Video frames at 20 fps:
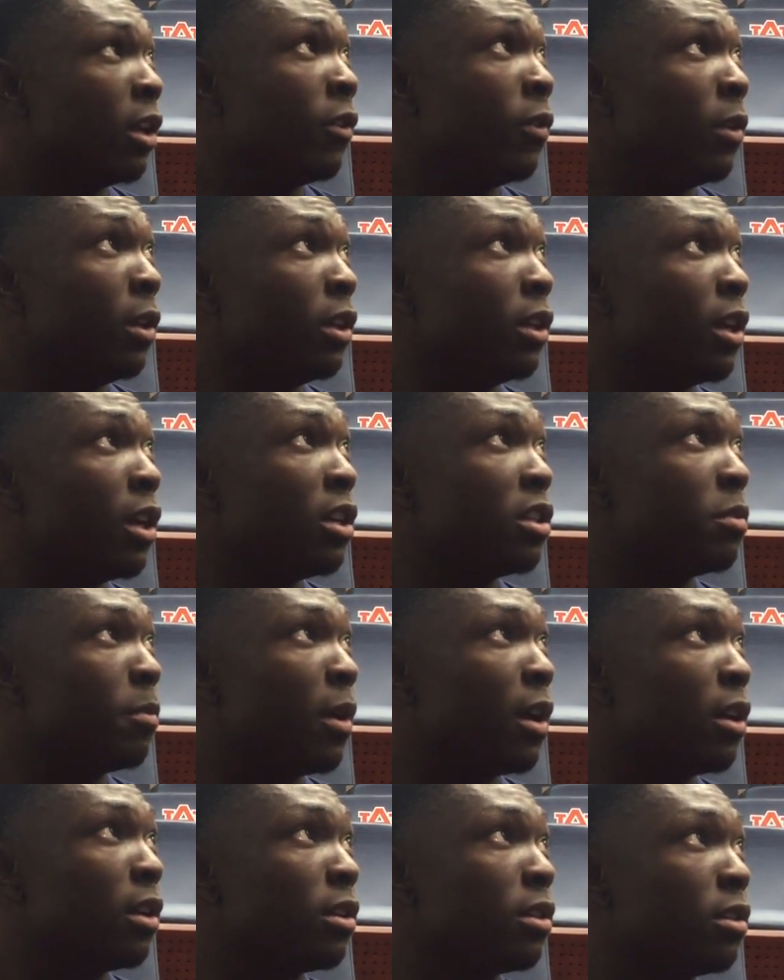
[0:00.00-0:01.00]
really cares
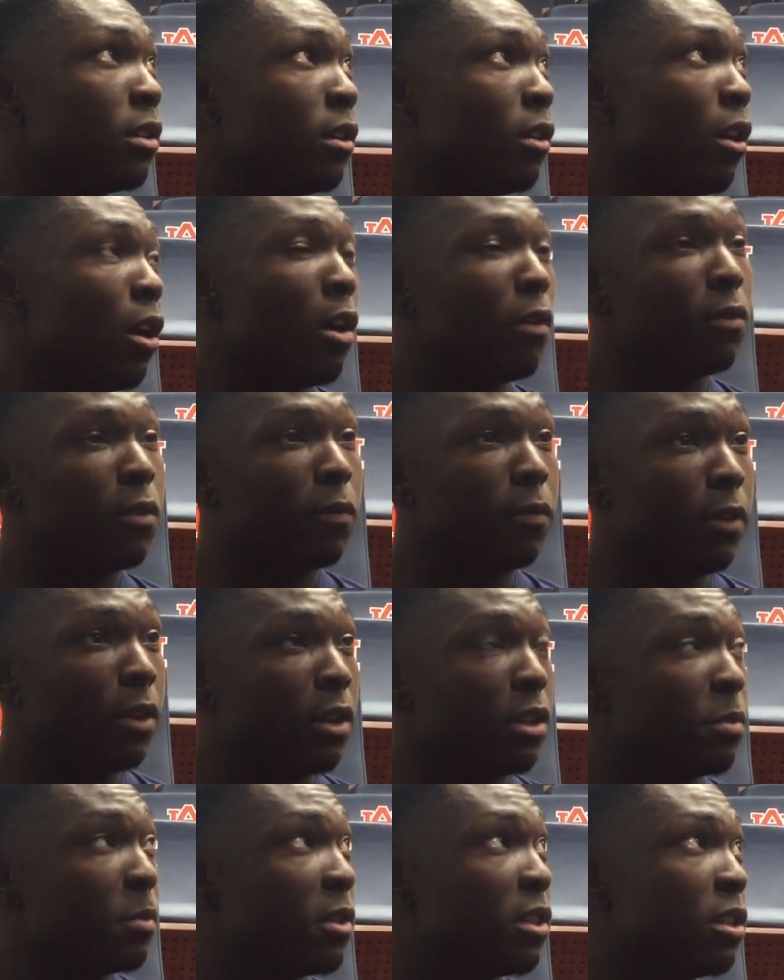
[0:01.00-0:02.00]
about us off the field
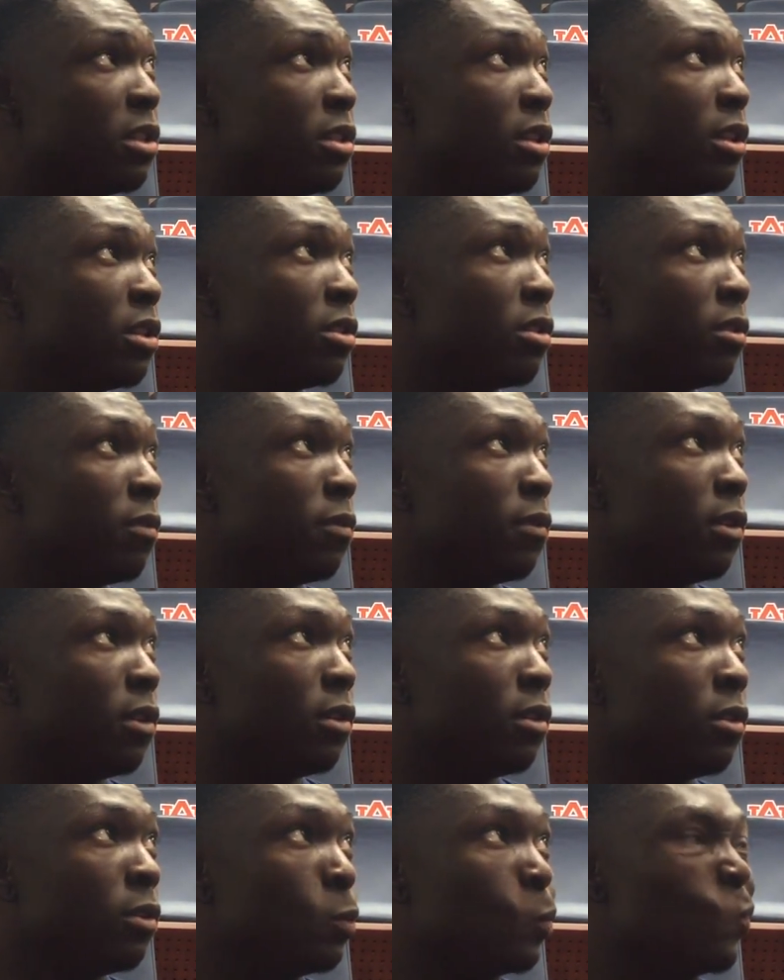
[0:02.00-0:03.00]
as much as he does on the
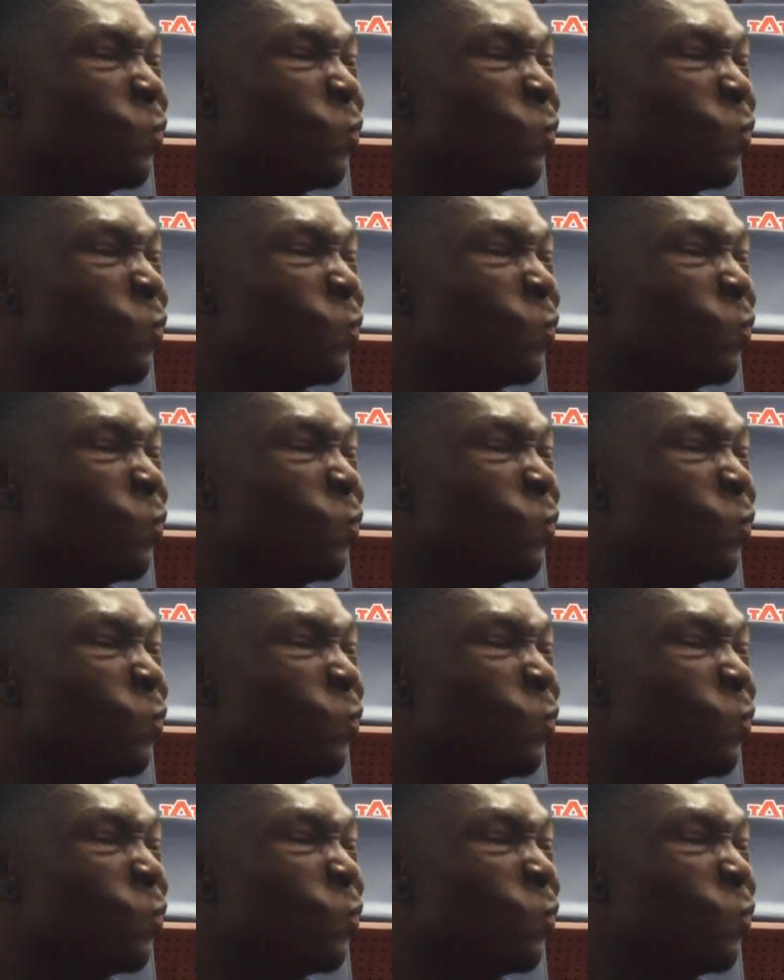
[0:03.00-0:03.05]
field.